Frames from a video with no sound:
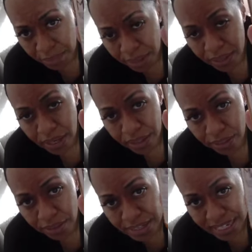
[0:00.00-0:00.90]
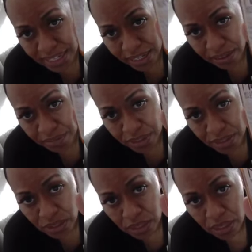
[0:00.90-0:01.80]
but I know that they have
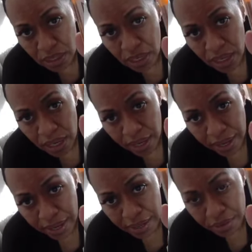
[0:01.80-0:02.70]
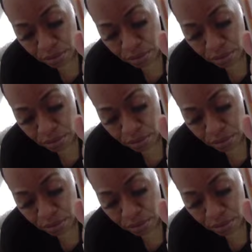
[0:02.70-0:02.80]
this at